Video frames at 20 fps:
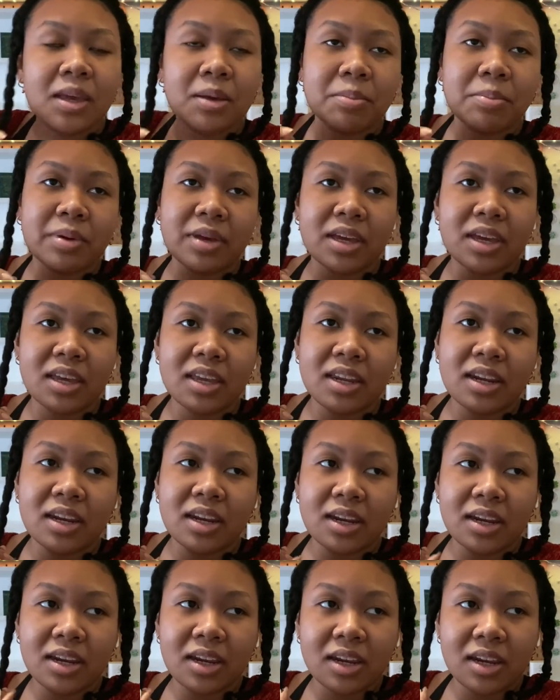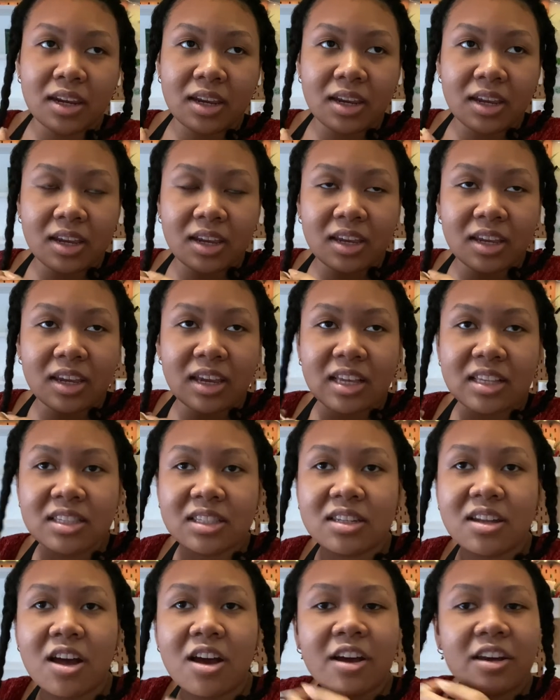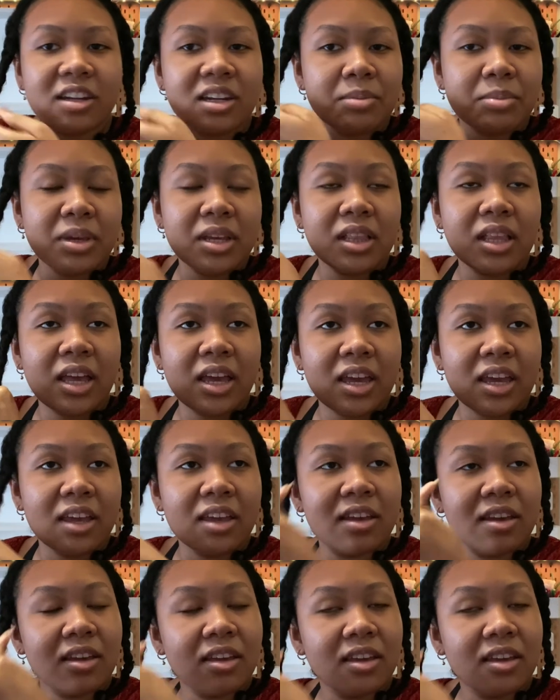but it's not gonna be like,